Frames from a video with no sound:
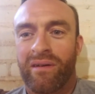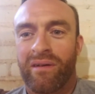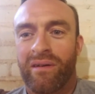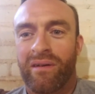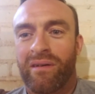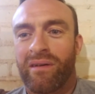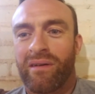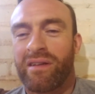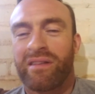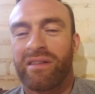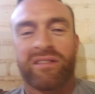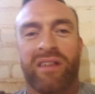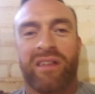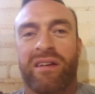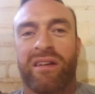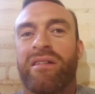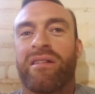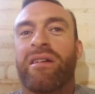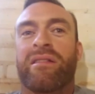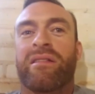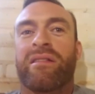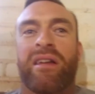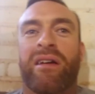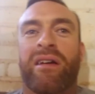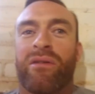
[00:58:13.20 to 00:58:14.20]
is
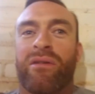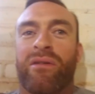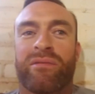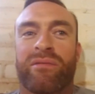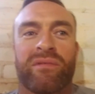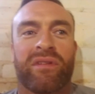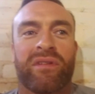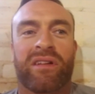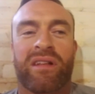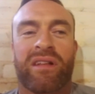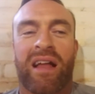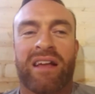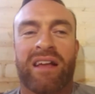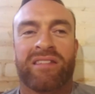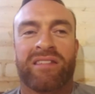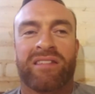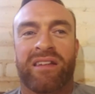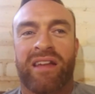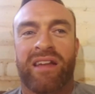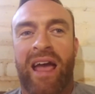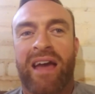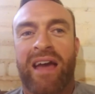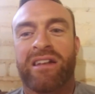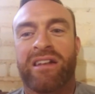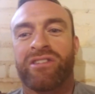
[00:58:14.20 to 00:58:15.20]
that the
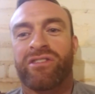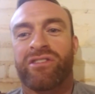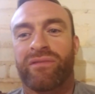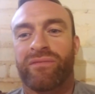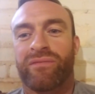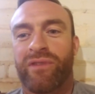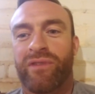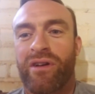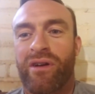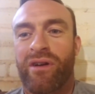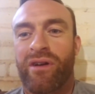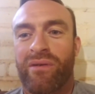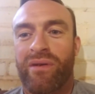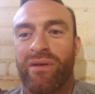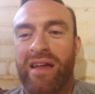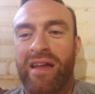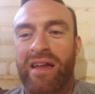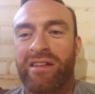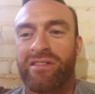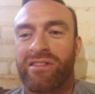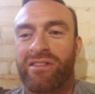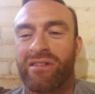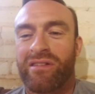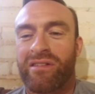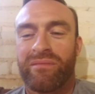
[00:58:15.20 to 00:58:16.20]
classic adage of, you know,
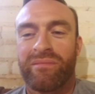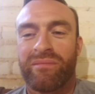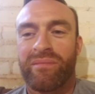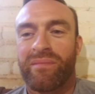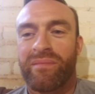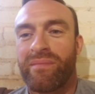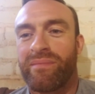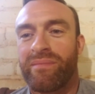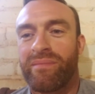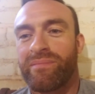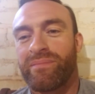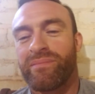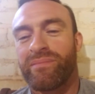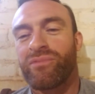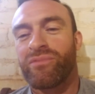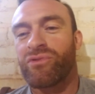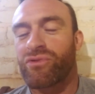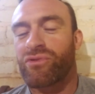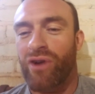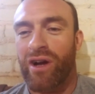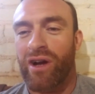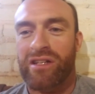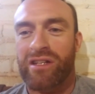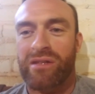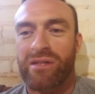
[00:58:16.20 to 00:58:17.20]
Edison
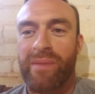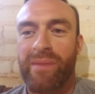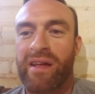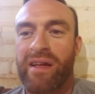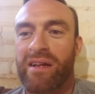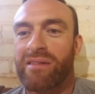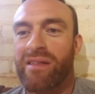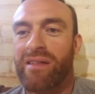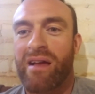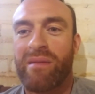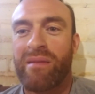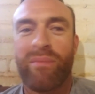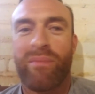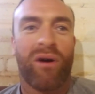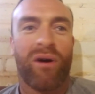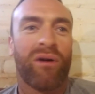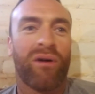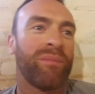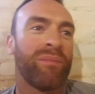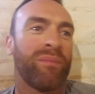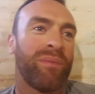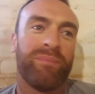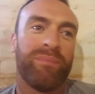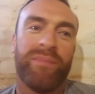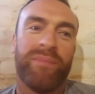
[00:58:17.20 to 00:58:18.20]
tried to make a light
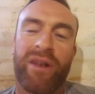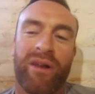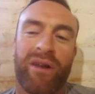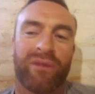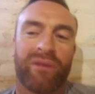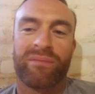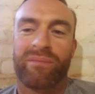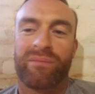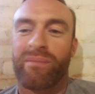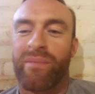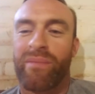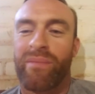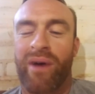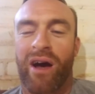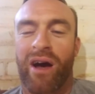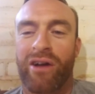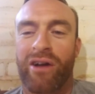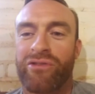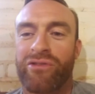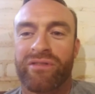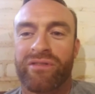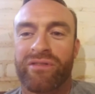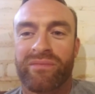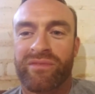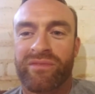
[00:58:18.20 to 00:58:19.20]
bulb, you know,
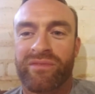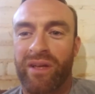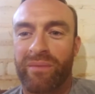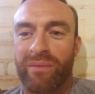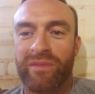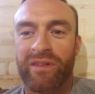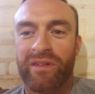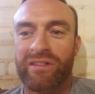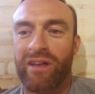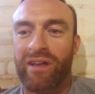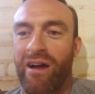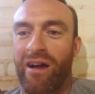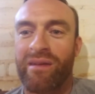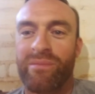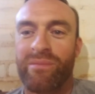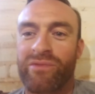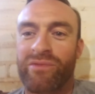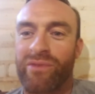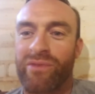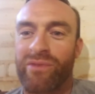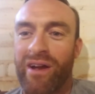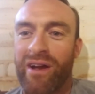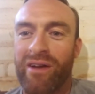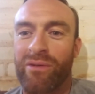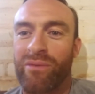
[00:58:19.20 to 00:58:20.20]
100 and something times,
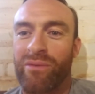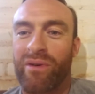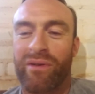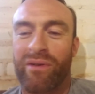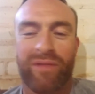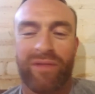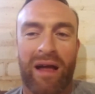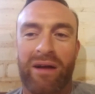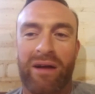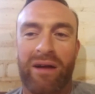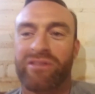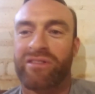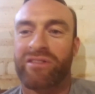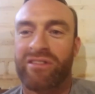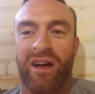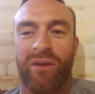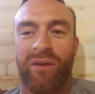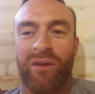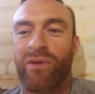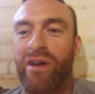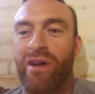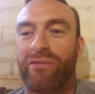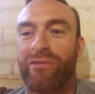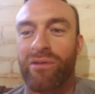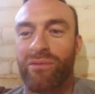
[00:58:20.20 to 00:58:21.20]
right? Or 1,000 times,
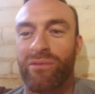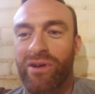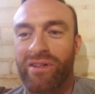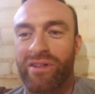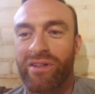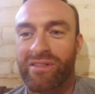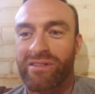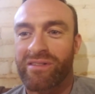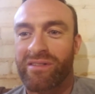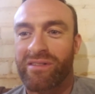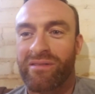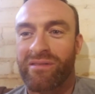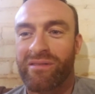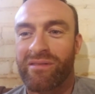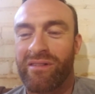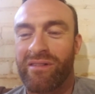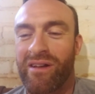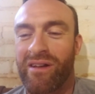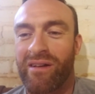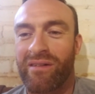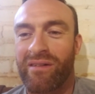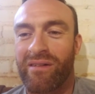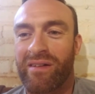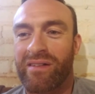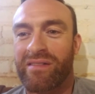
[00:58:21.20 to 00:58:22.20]
whatever it was, you
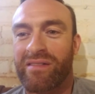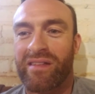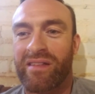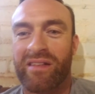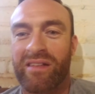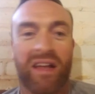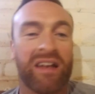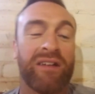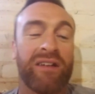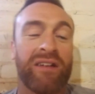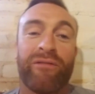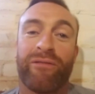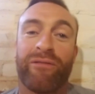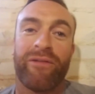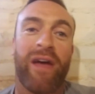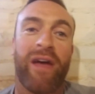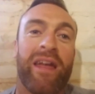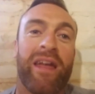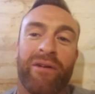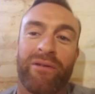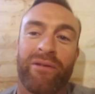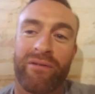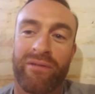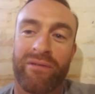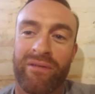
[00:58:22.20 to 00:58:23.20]
know, and he said, I didn't
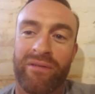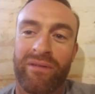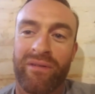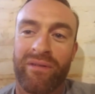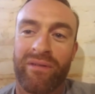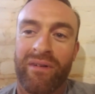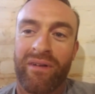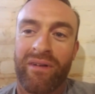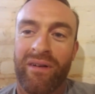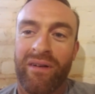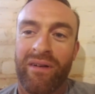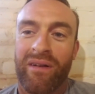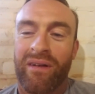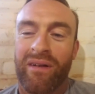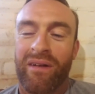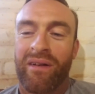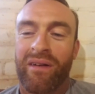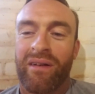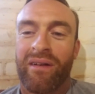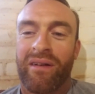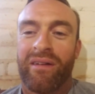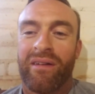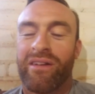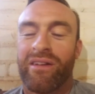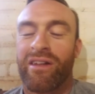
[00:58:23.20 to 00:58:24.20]
fail.
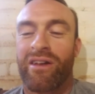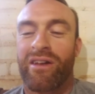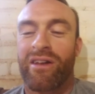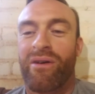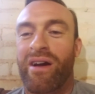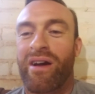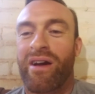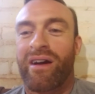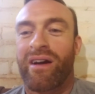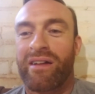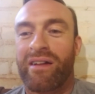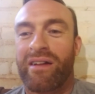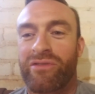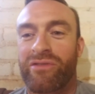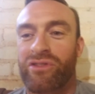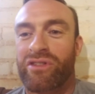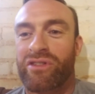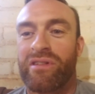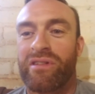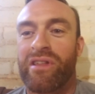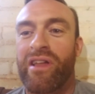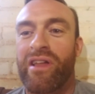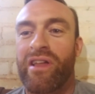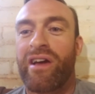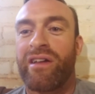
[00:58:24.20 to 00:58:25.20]
You know, I
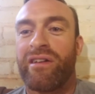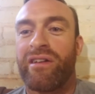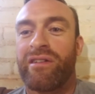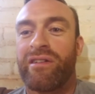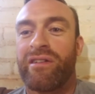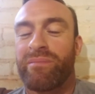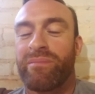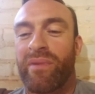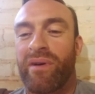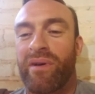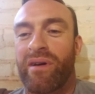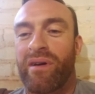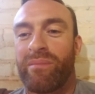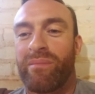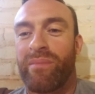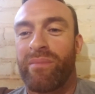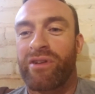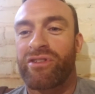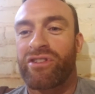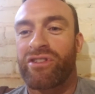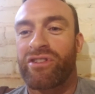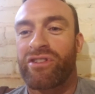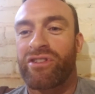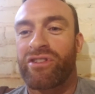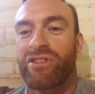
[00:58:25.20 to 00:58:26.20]
just learned a
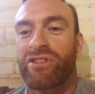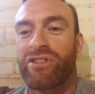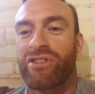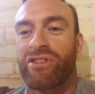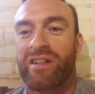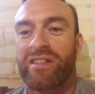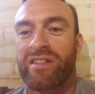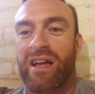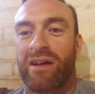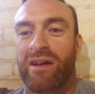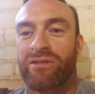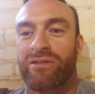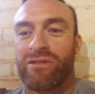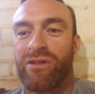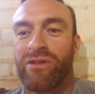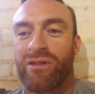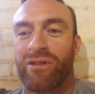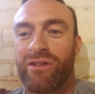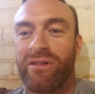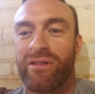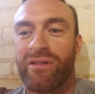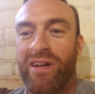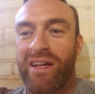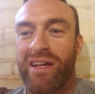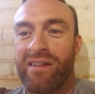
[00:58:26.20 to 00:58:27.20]
bunch of different ways how to
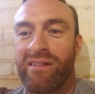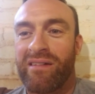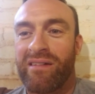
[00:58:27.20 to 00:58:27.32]
not do it.